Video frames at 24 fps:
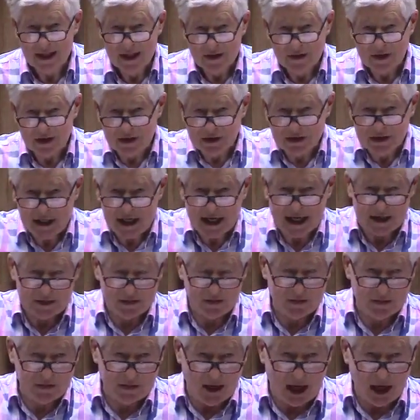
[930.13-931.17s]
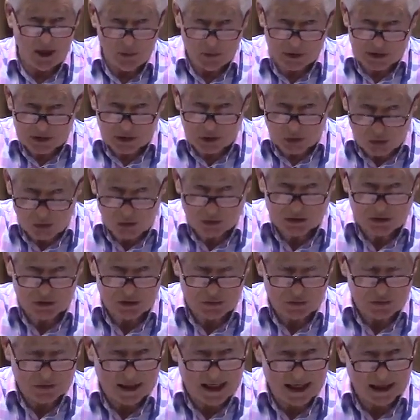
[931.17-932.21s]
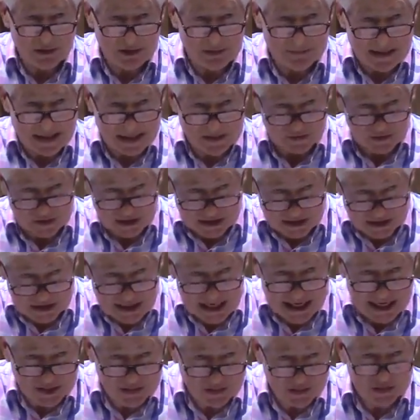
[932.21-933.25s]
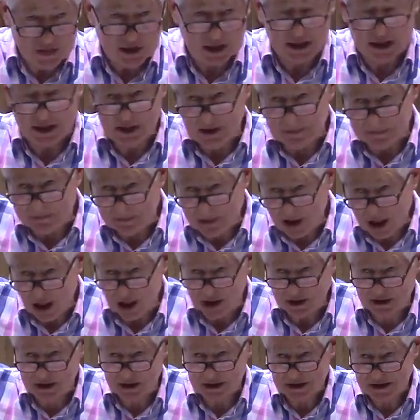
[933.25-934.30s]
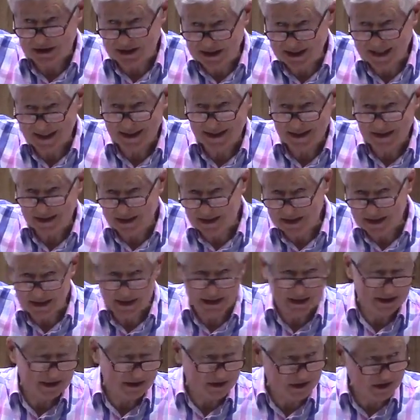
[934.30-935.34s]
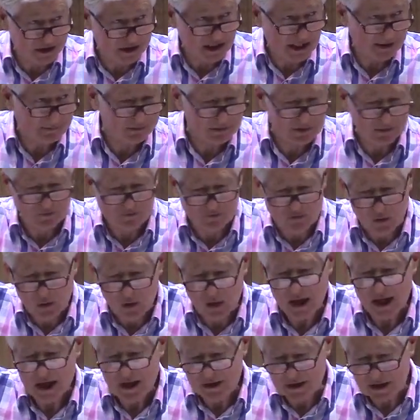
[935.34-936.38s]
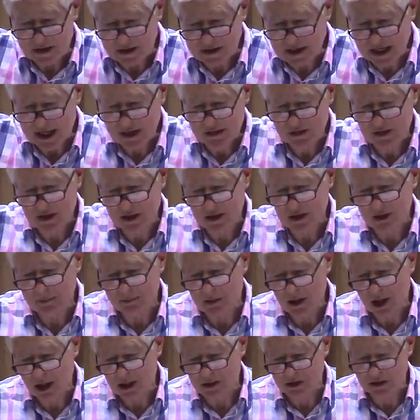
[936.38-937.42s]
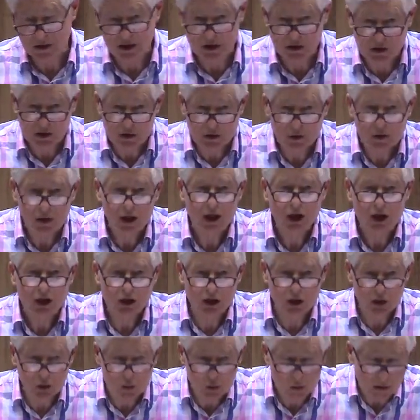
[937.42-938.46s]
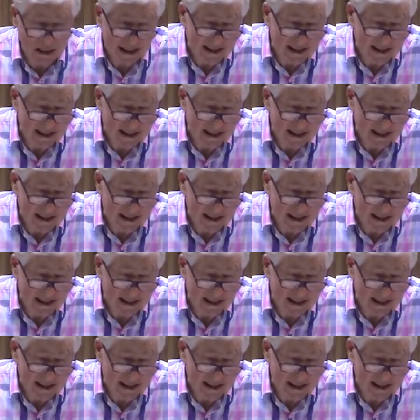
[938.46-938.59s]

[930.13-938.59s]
The death, I want to talk to you now about the death in the pot. 2 Kings chapter 4, the death in the pot, the new Kool